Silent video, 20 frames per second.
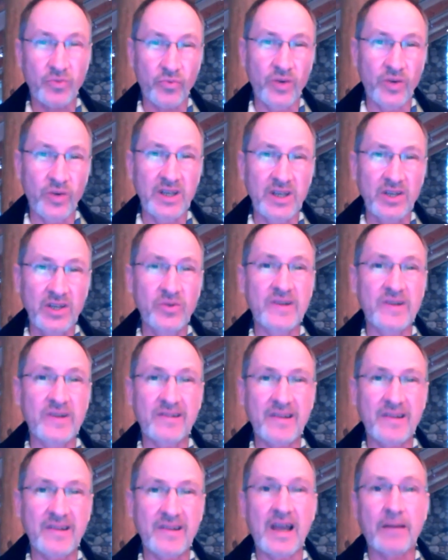When you
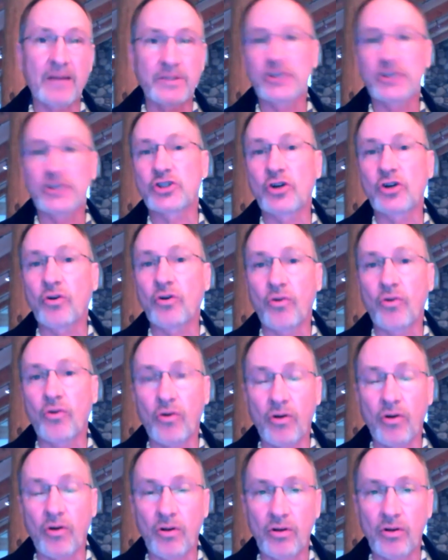establish a
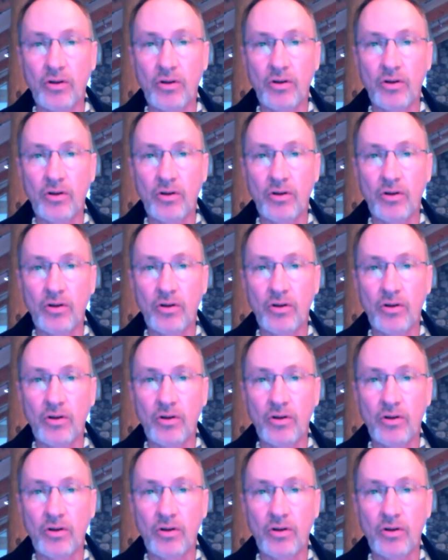goal,